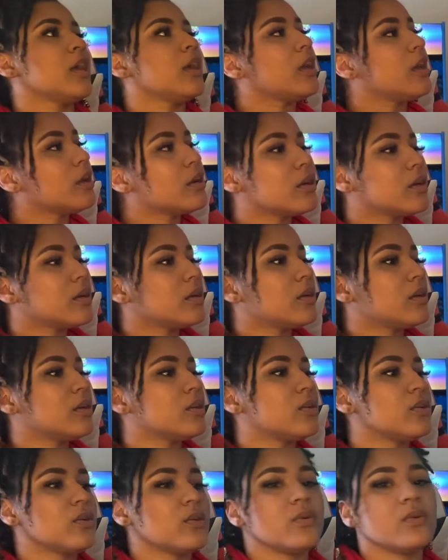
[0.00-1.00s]

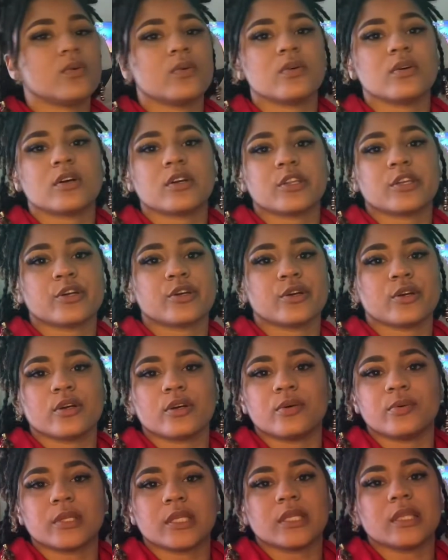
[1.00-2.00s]
Erin, or the
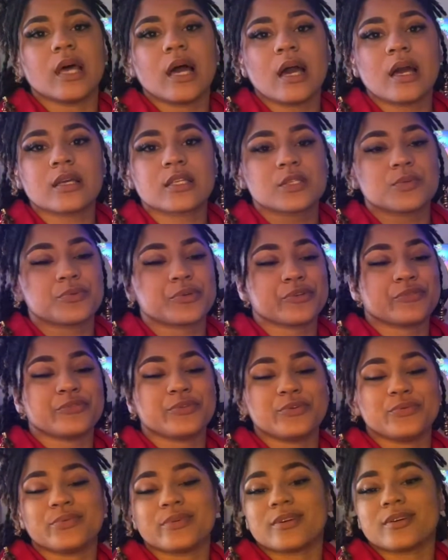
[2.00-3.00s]
girl with the locks, whatever
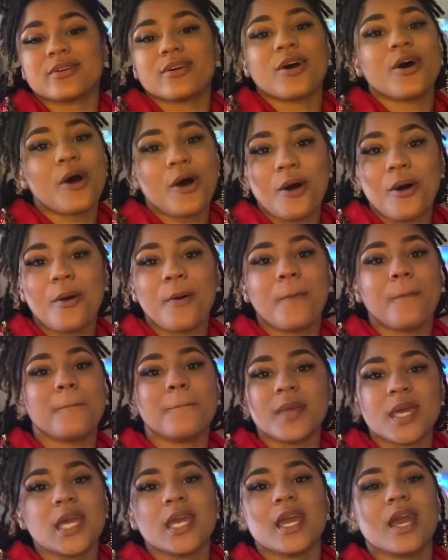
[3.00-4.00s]
you want to call
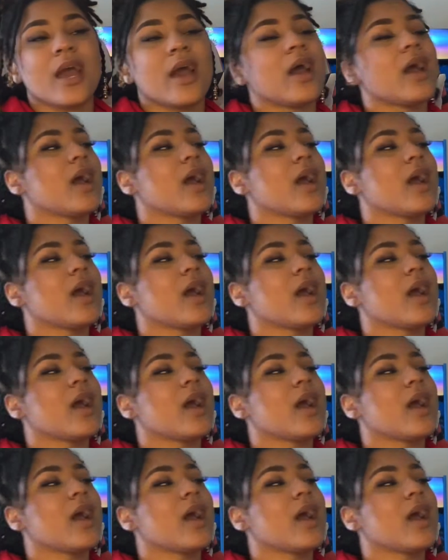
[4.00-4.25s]
me.